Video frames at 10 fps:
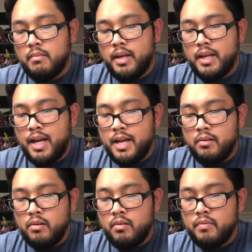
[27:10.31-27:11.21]
And I
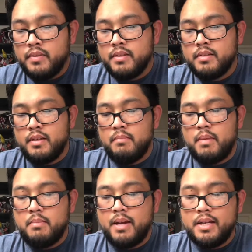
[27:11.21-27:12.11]
don't know if this,
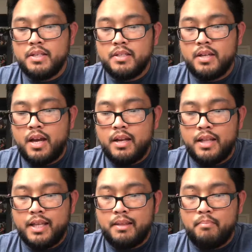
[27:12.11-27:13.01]
maybe I just got
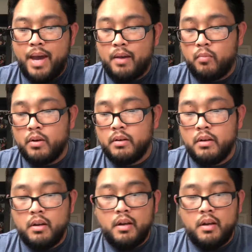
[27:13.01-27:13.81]
like the bad one